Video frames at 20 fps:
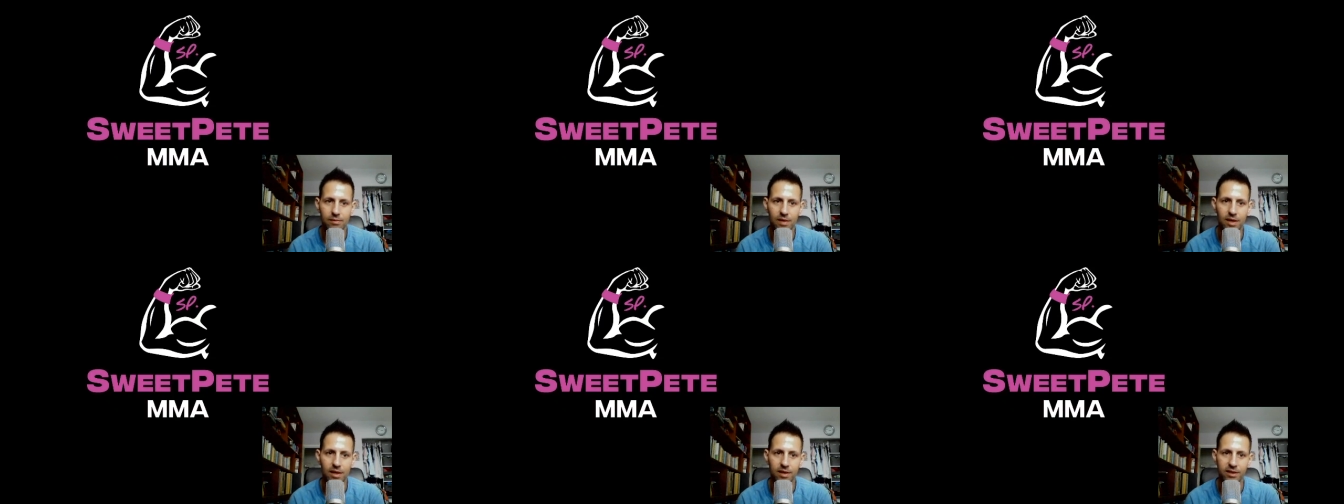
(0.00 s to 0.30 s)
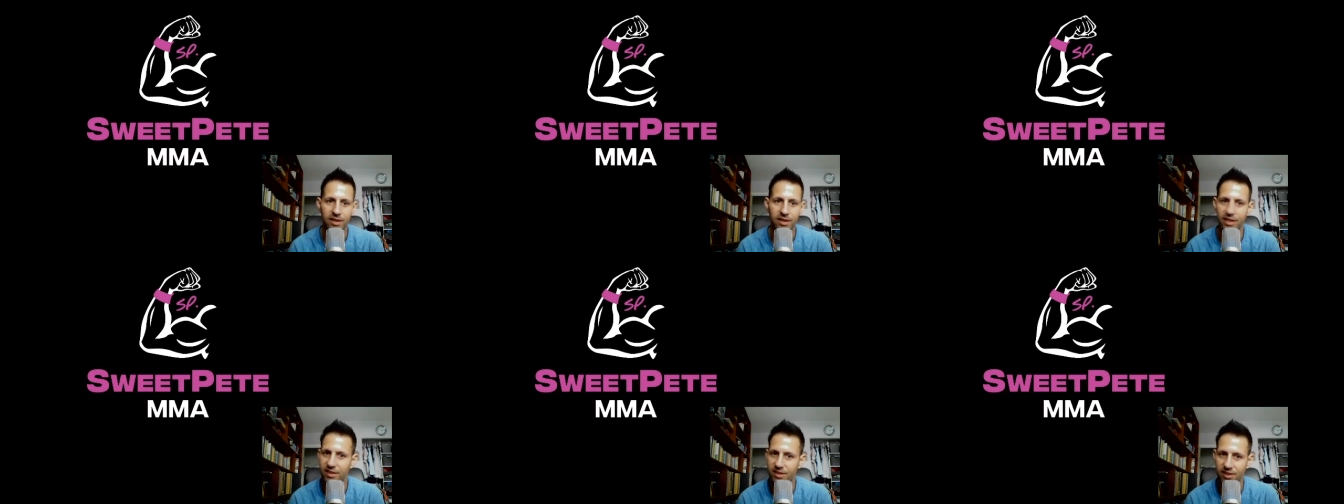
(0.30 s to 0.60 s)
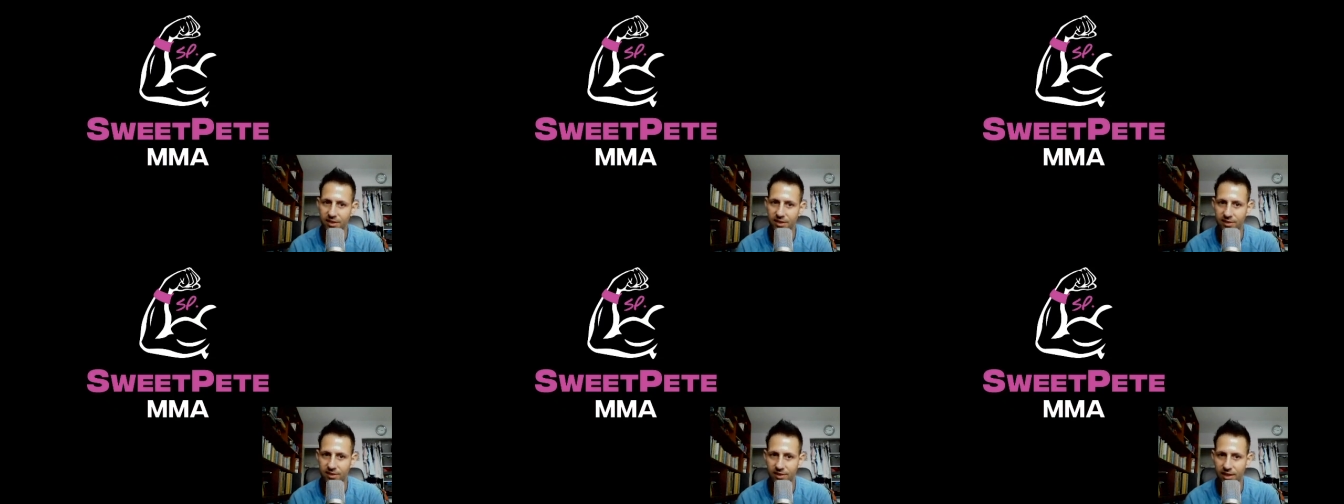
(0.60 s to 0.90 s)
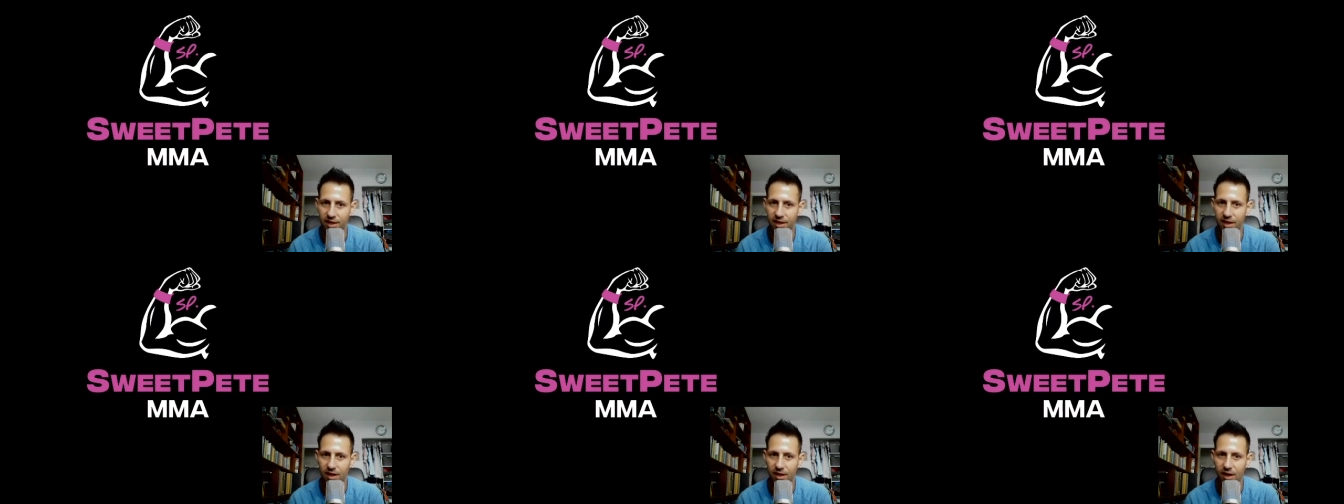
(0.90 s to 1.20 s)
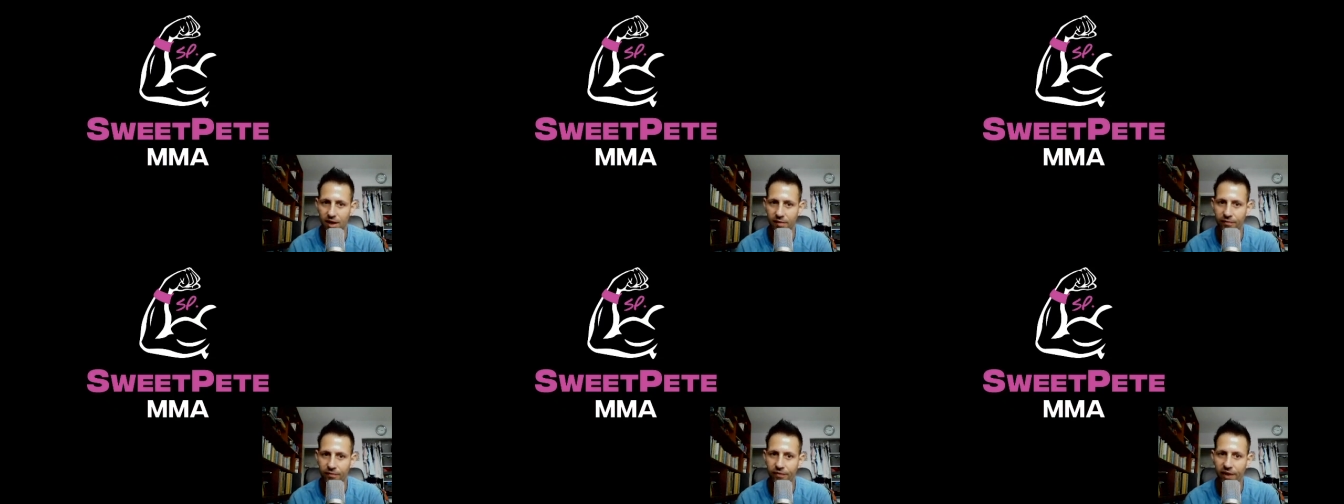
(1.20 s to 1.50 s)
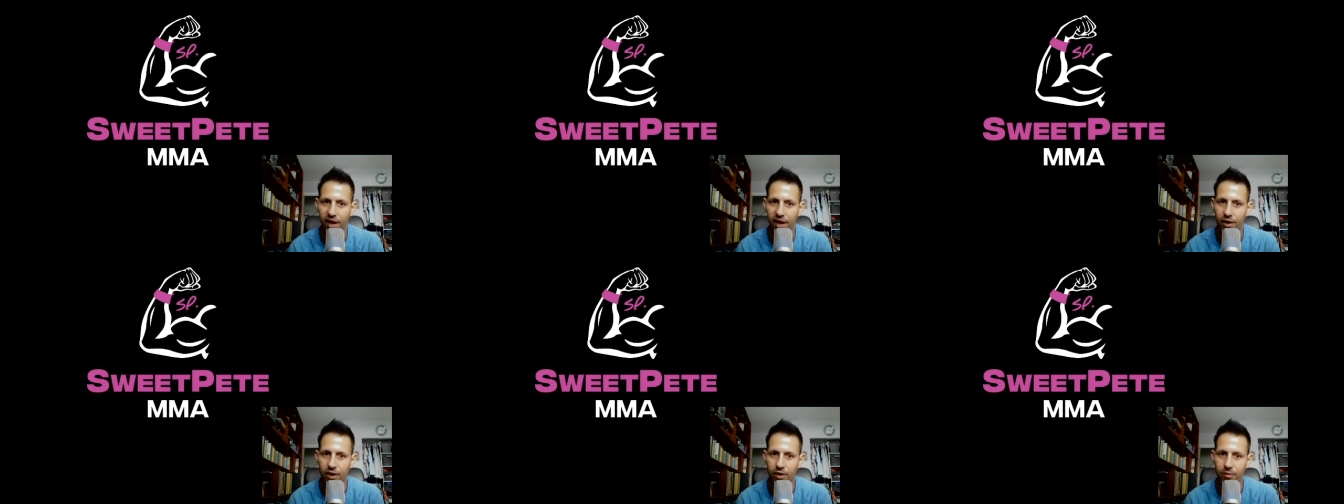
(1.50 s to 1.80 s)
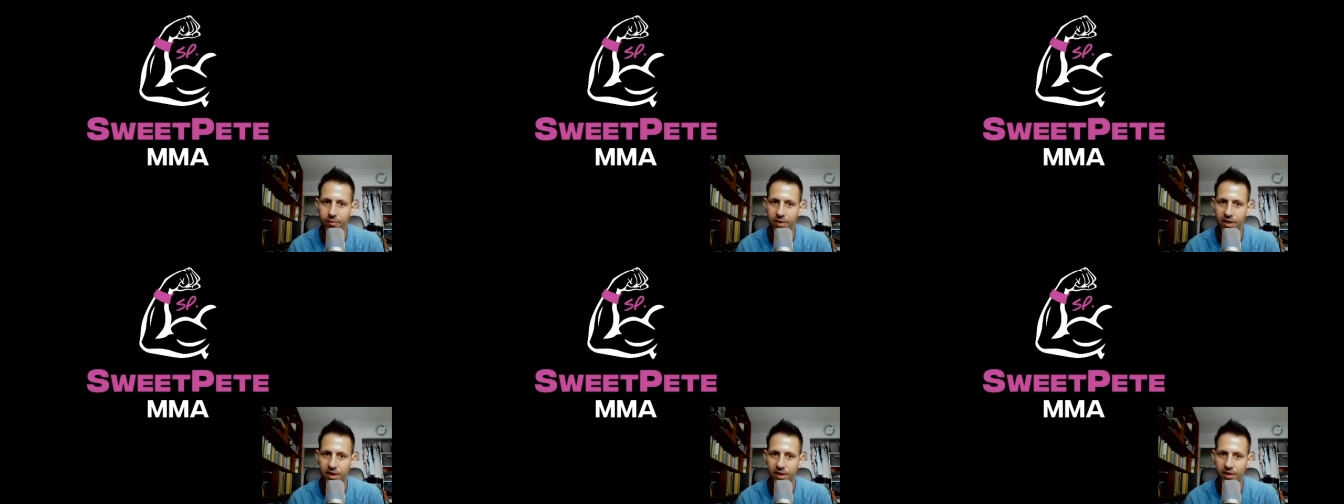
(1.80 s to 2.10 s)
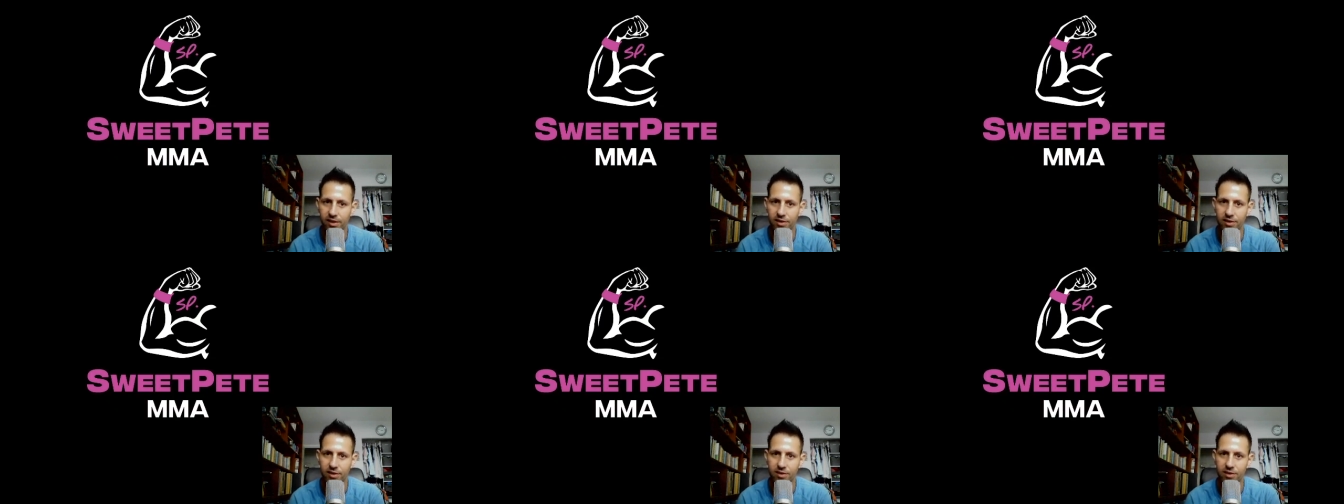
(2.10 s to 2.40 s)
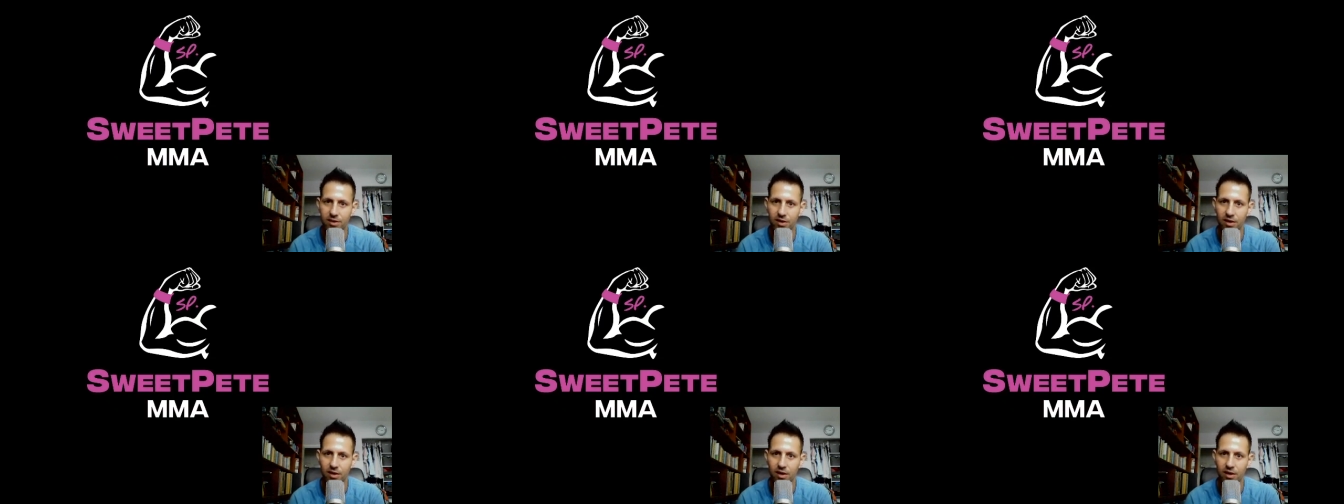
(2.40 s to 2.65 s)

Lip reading: This is unfair because